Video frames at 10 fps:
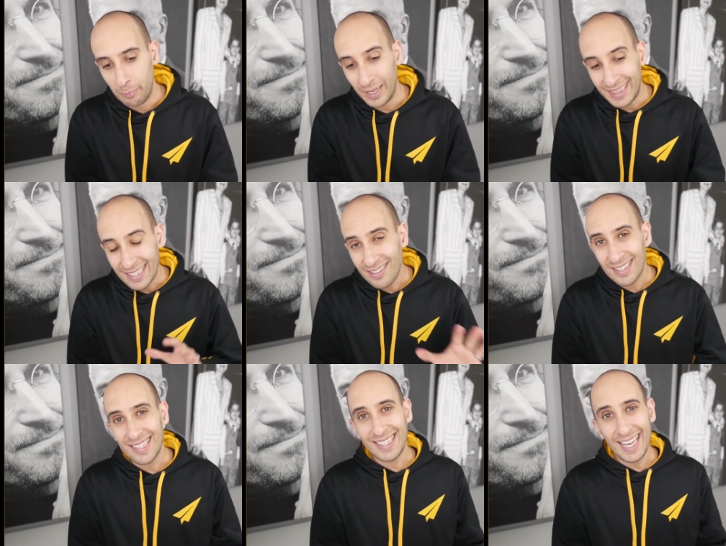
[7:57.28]
But that's
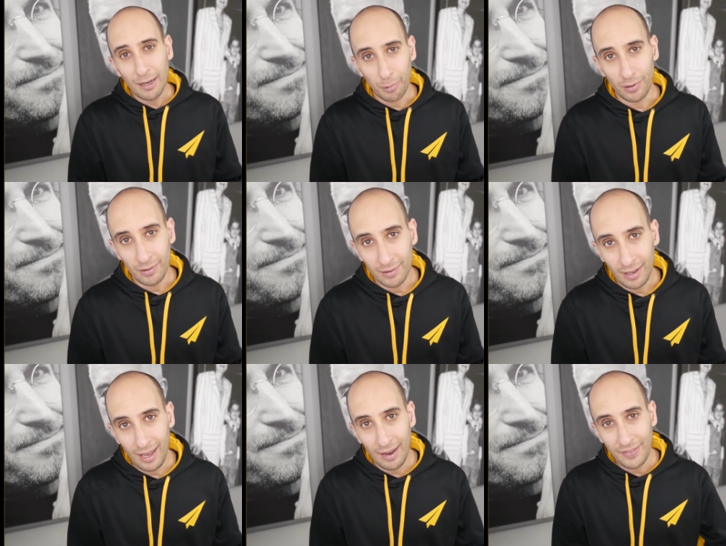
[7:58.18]
not sustainable
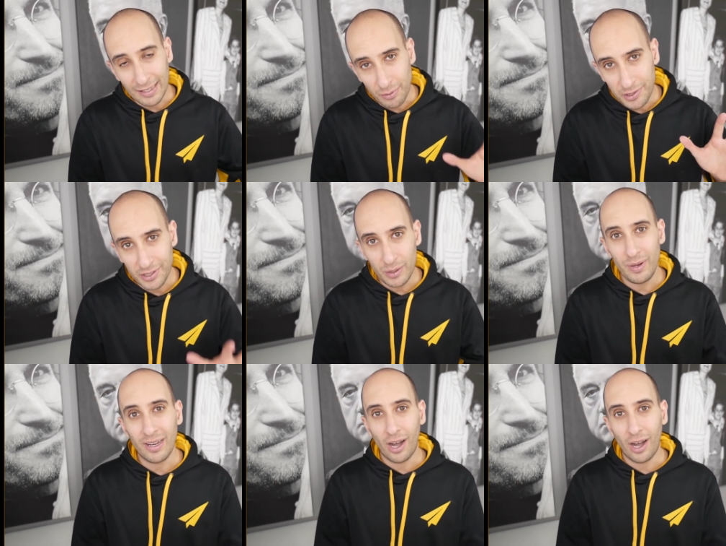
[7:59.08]
if that's what you're doing